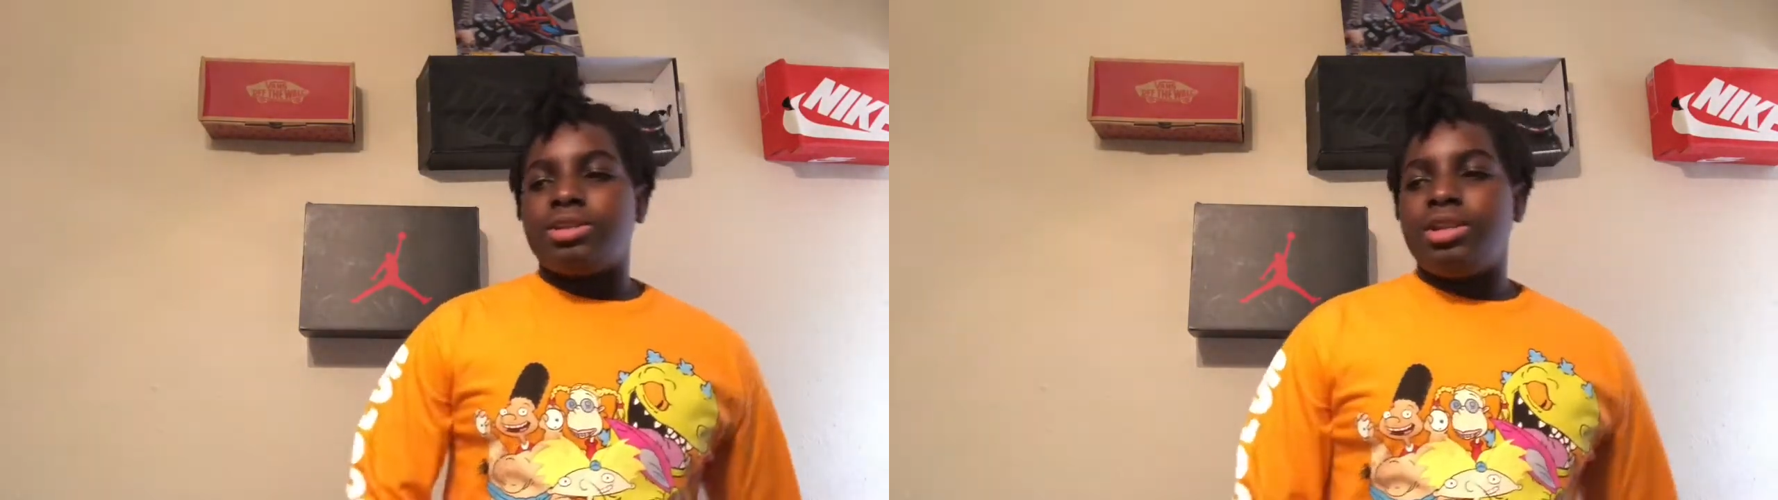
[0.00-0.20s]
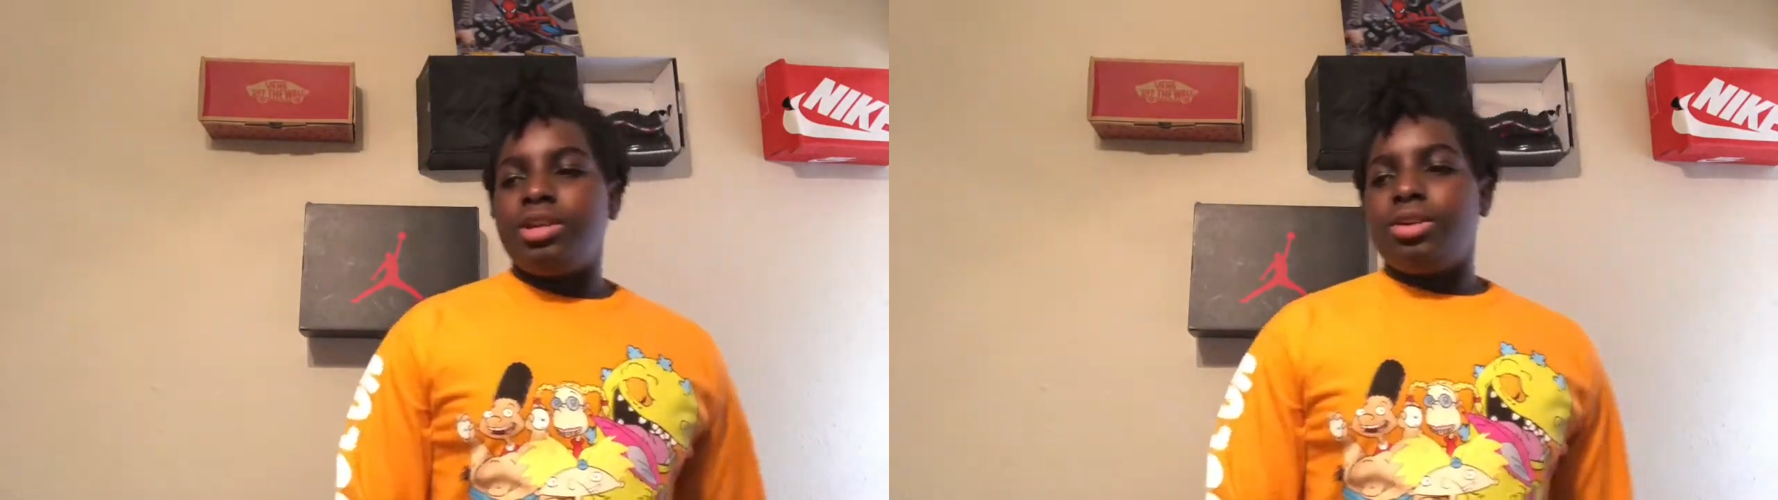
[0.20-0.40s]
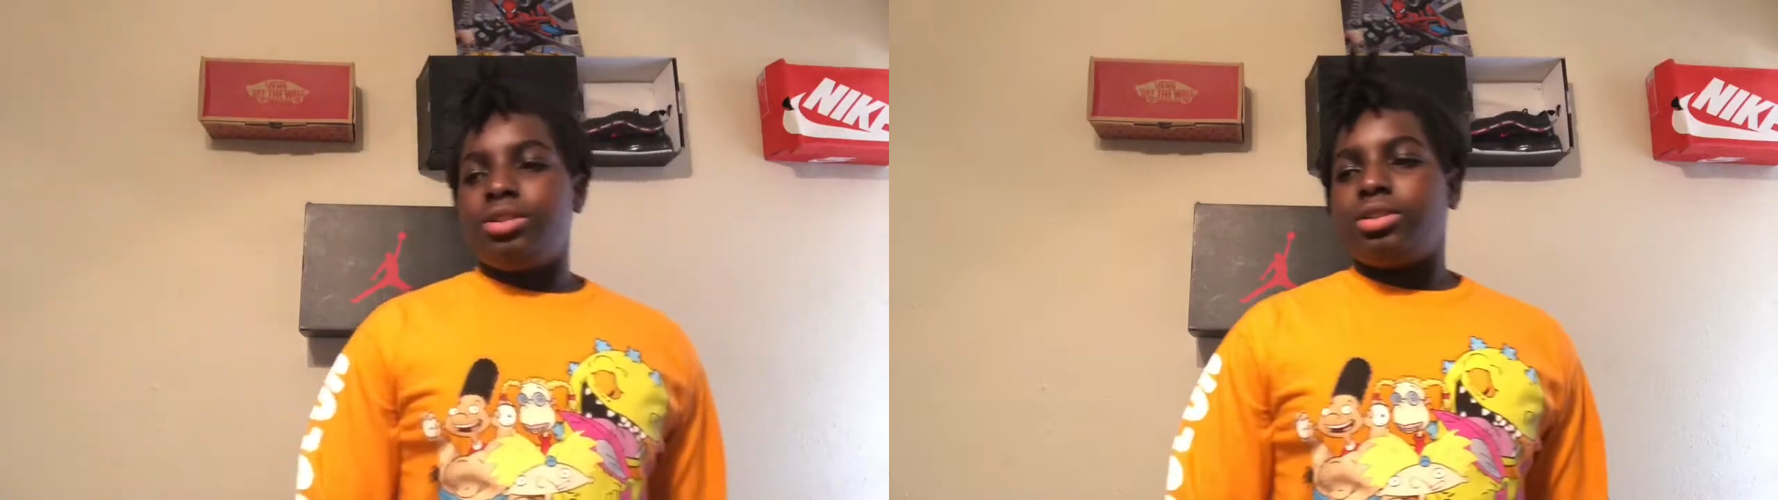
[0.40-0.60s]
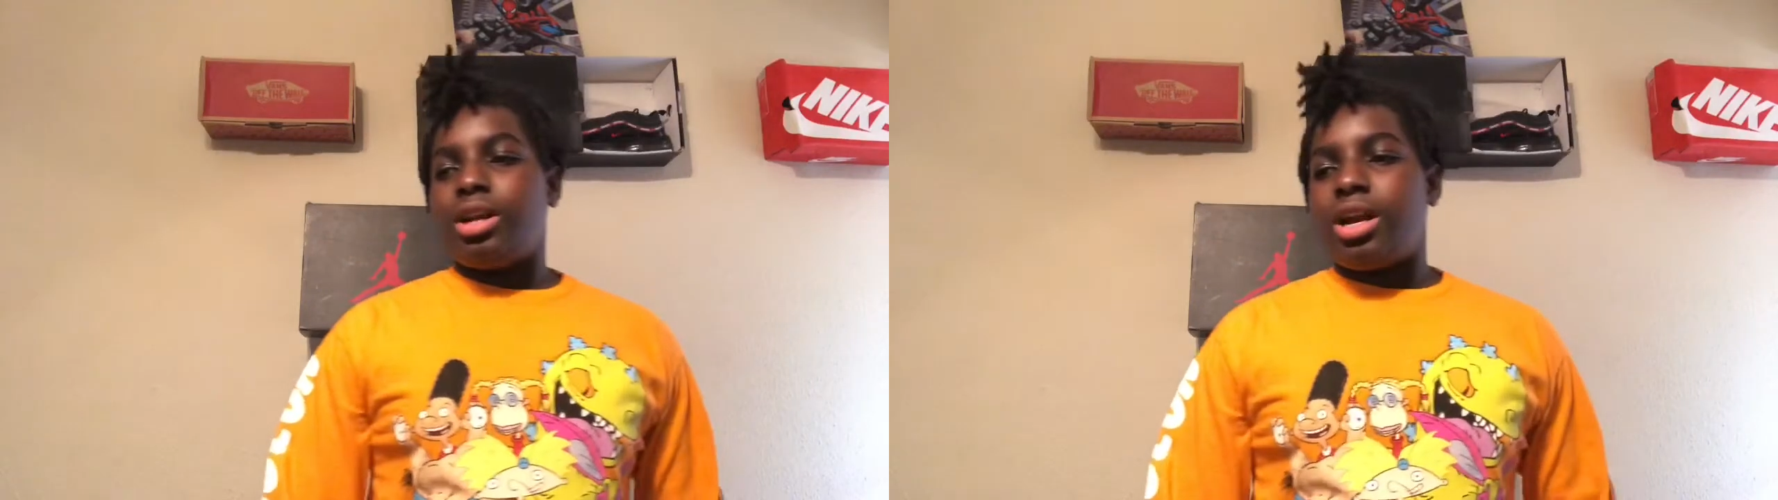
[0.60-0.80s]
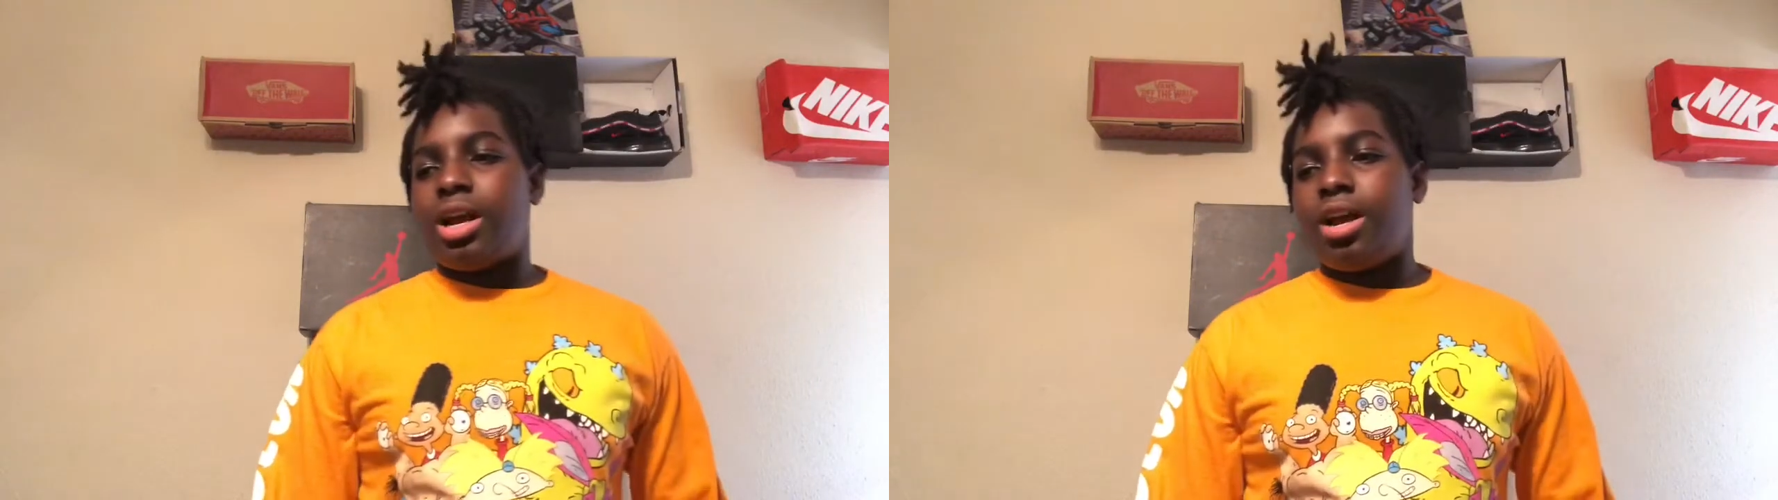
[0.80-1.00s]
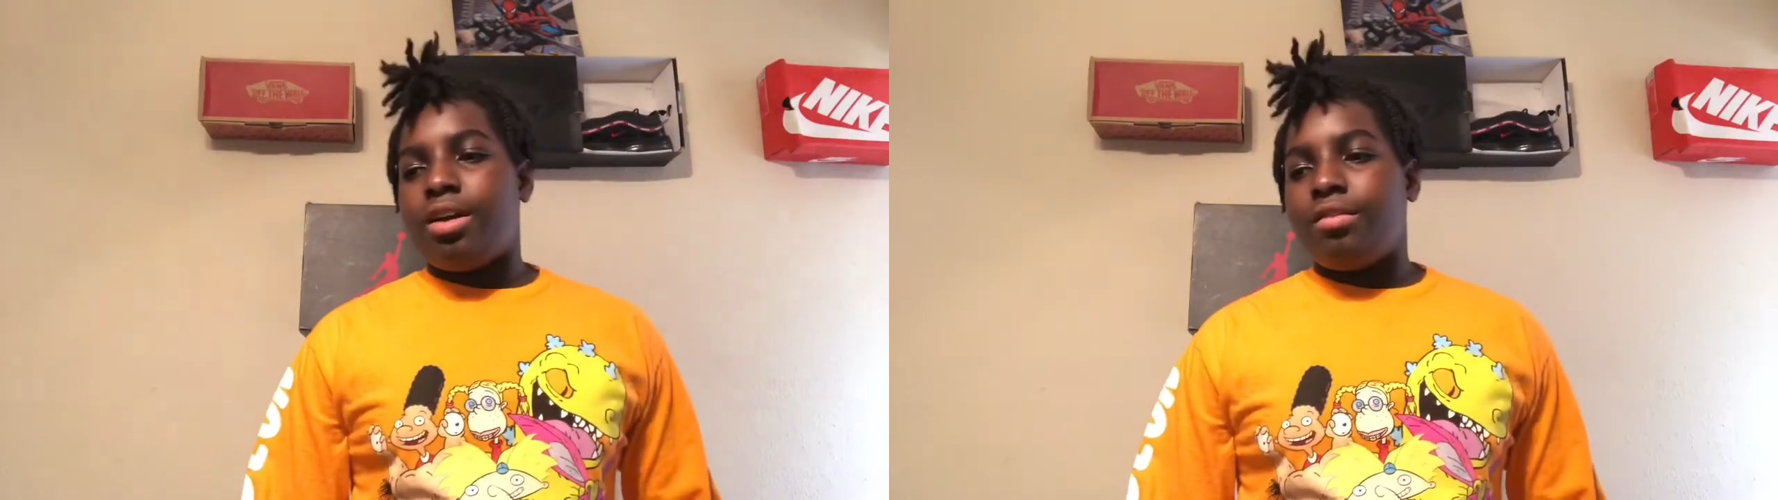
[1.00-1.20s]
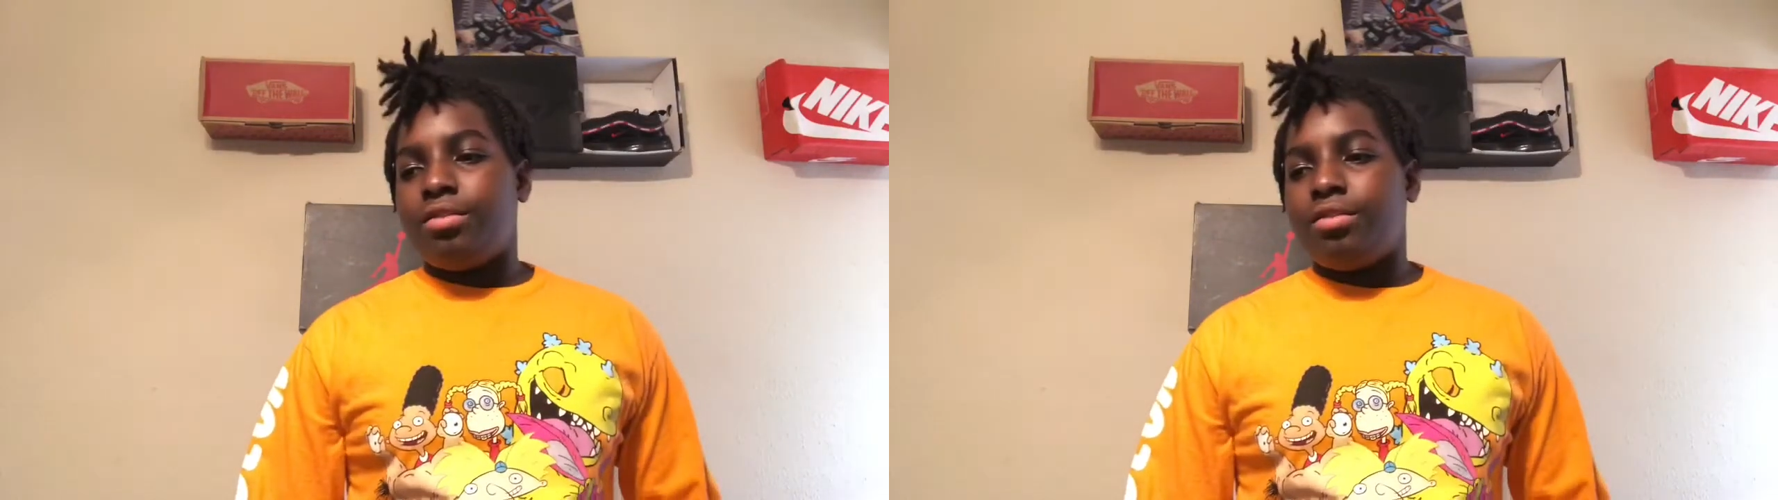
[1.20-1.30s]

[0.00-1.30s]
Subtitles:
sneakers that I